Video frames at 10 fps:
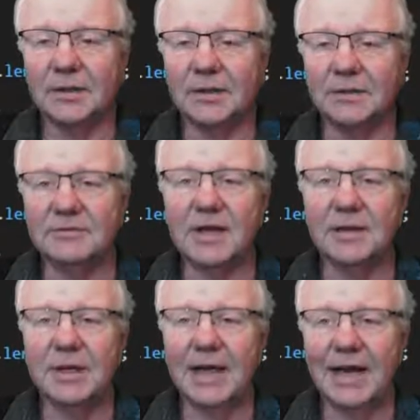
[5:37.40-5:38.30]

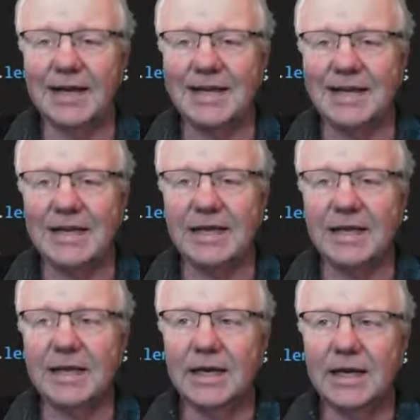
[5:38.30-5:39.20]
development
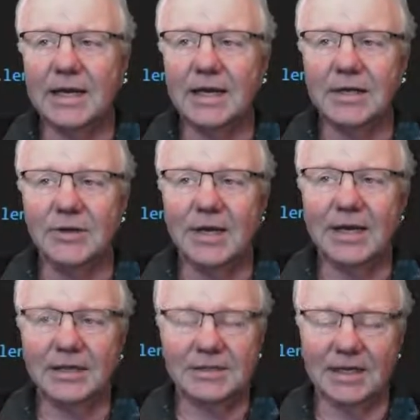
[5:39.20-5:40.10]
IDE, you
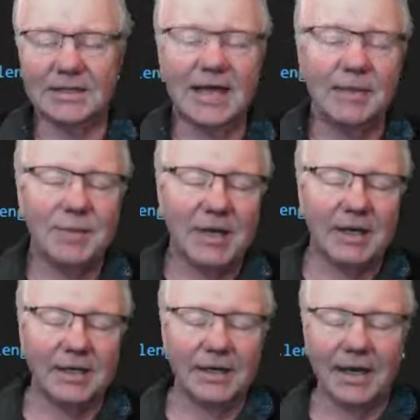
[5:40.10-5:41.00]
get
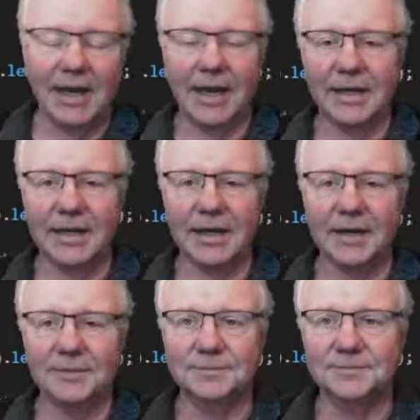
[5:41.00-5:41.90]
typing
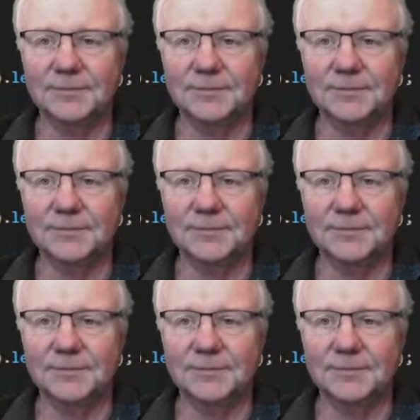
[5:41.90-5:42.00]
and